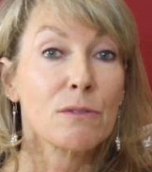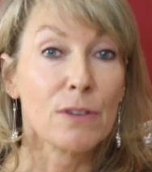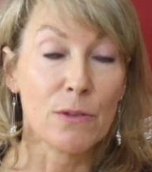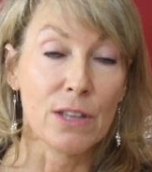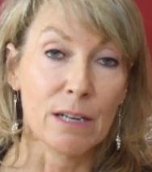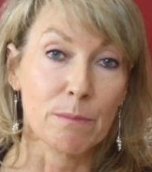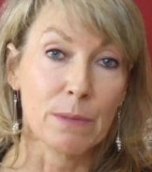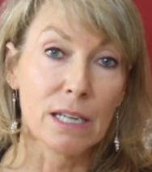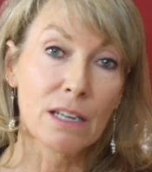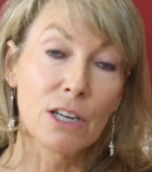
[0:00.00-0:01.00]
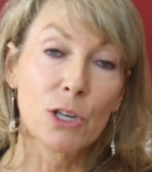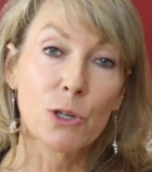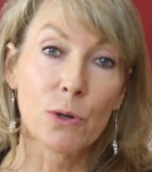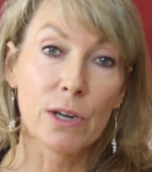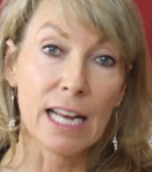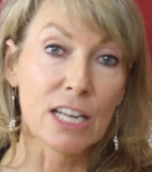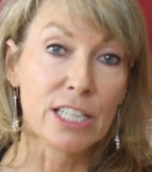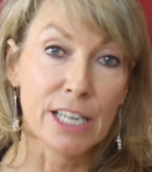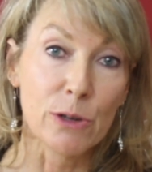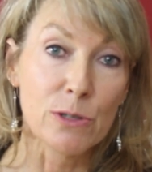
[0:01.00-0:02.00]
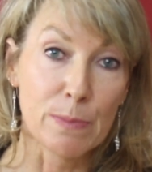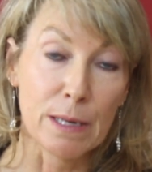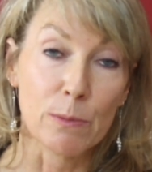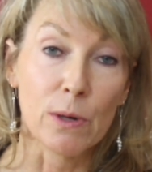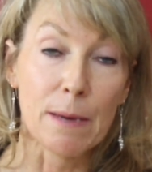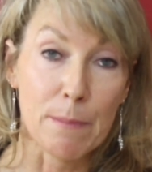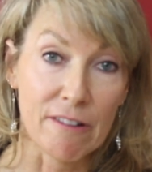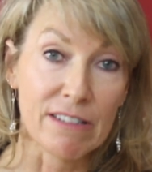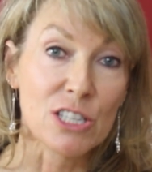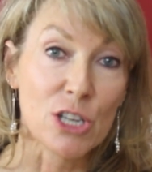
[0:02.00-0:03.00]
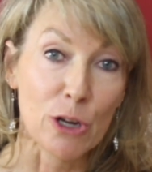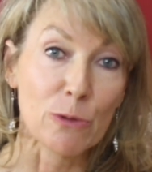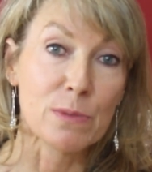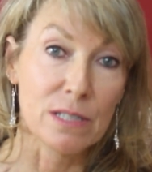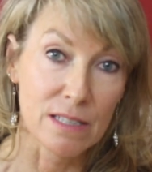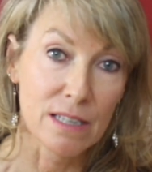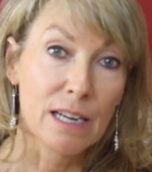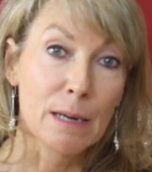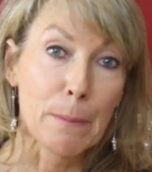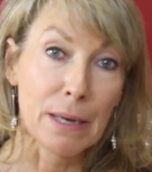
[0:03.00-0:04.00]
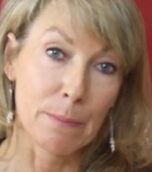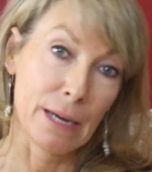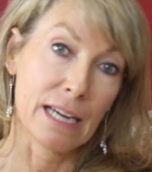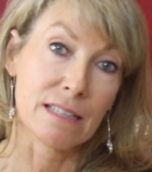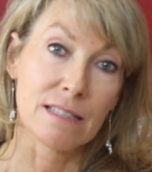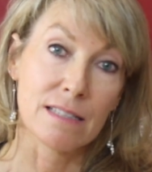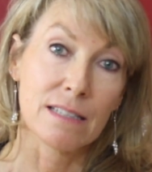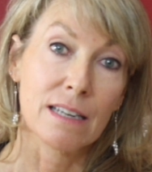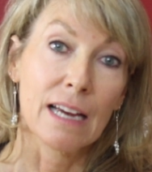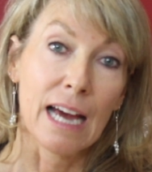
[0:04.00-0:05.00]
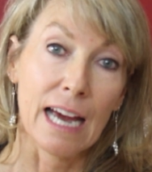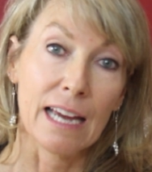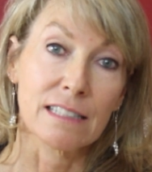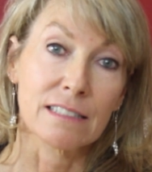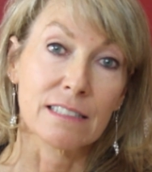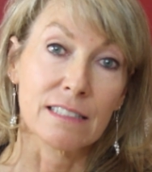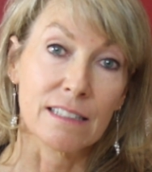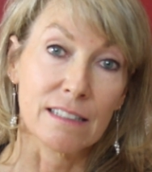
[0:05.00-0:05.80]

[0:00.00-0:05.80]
phone the number, you can actually go to people like Mary Stopes, BPAS, and